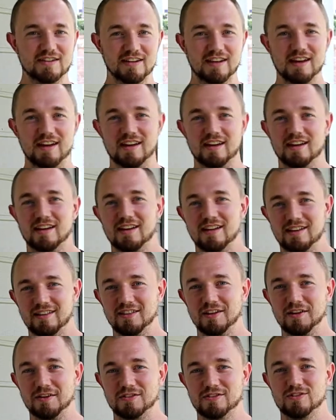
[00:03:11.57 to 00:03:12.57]
to get a
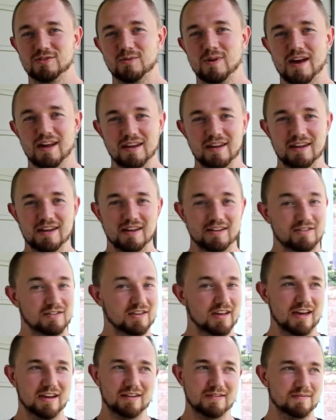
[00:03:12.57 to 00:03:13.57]
little sweaty, it's
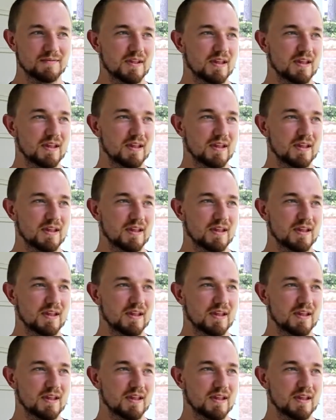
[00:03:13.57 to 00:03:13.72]
like